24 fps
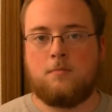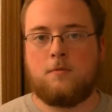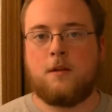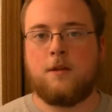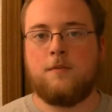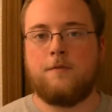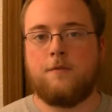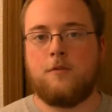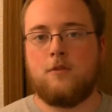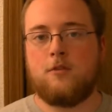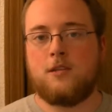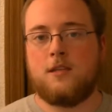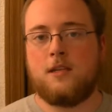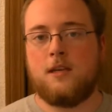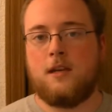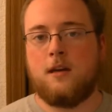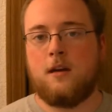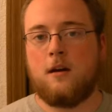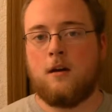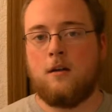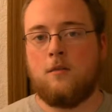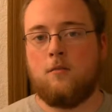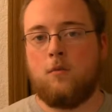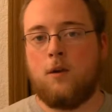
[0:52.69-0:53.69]

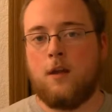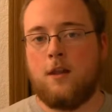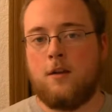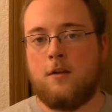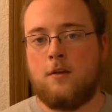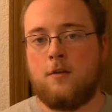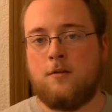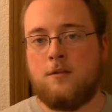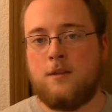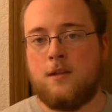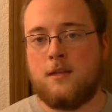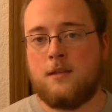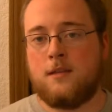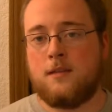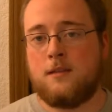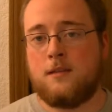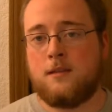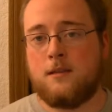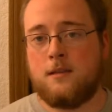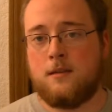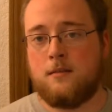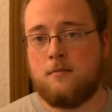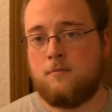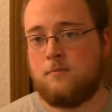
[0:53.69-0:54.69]
conversing on whether
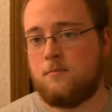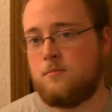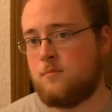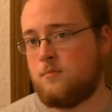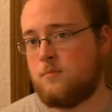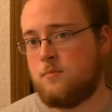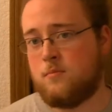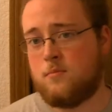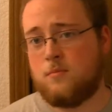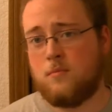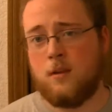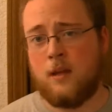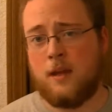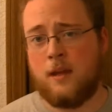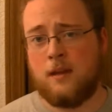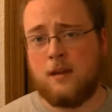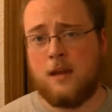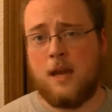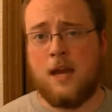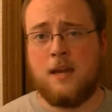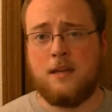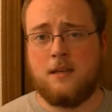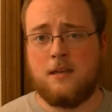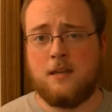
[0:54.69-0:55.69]
this,
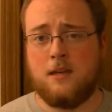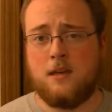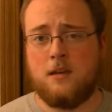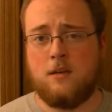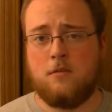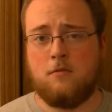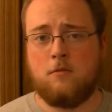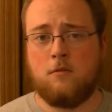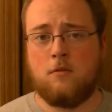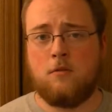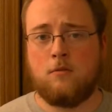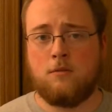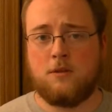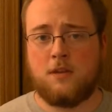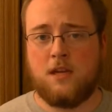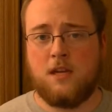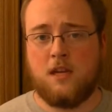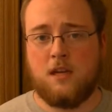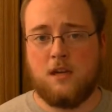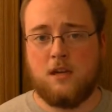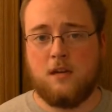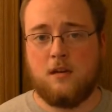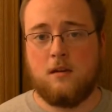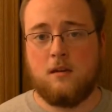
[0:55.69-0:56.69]
like, 18-year-old
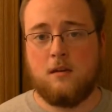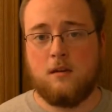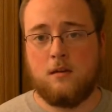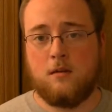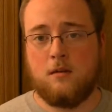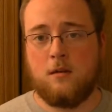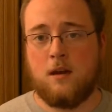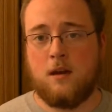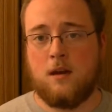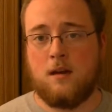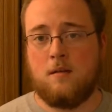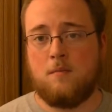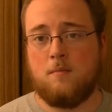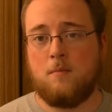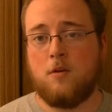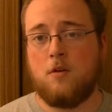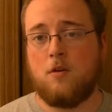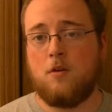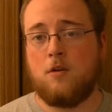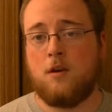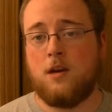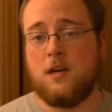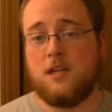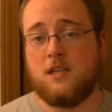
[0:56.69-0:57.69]
kid
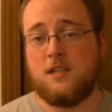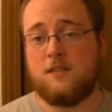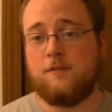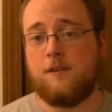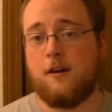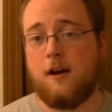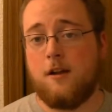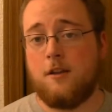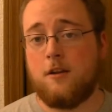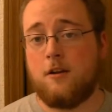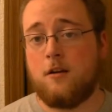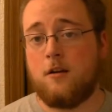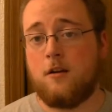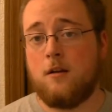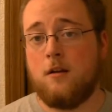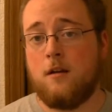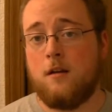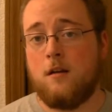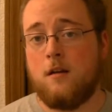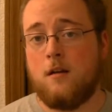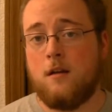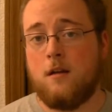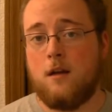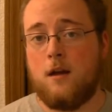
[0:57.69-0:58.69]
murdered his father
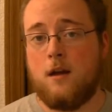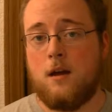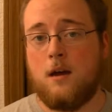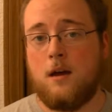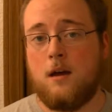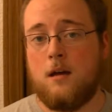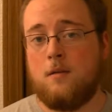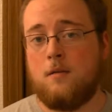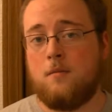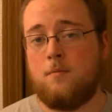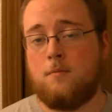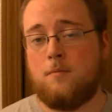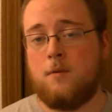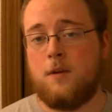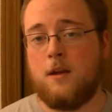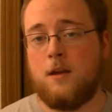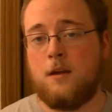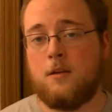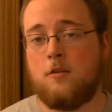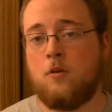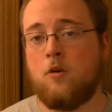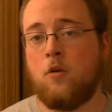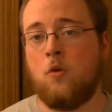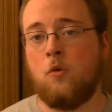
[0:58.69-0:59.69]

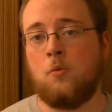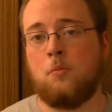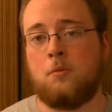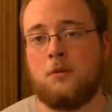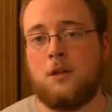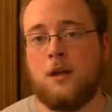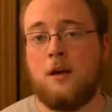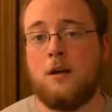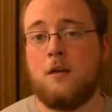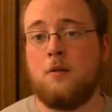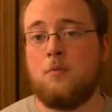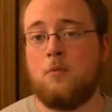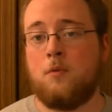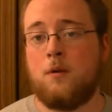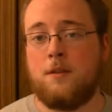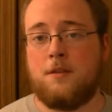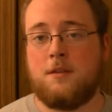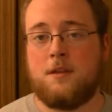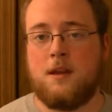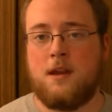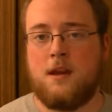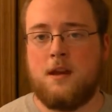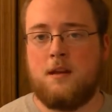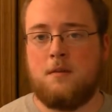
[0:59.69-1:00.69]
in cold blood
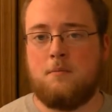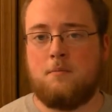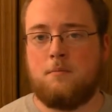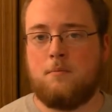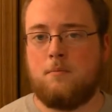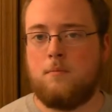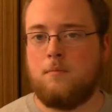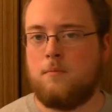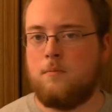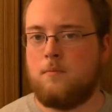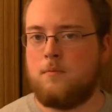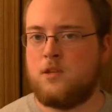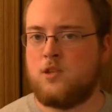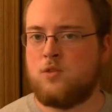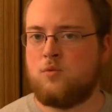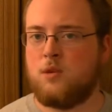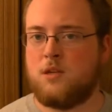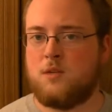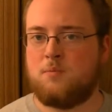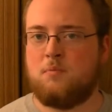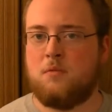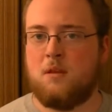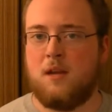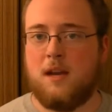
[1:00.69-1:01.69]
with a
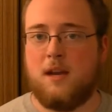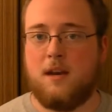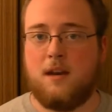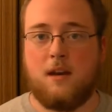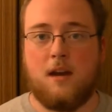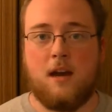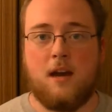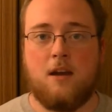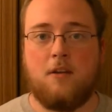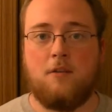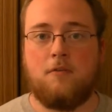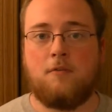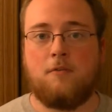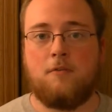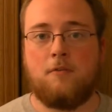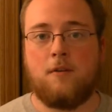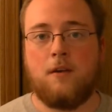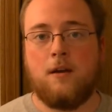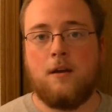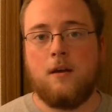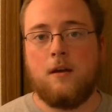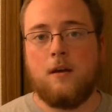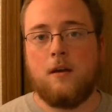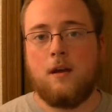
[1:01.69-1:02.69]
switchblade knife.
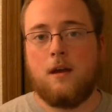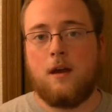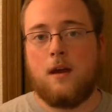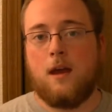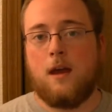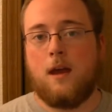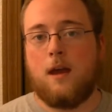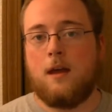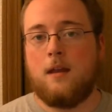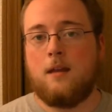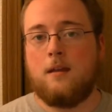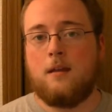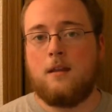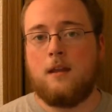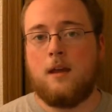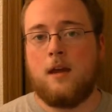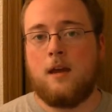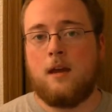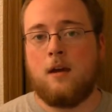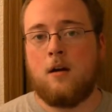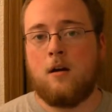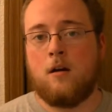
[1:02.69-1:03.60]
And they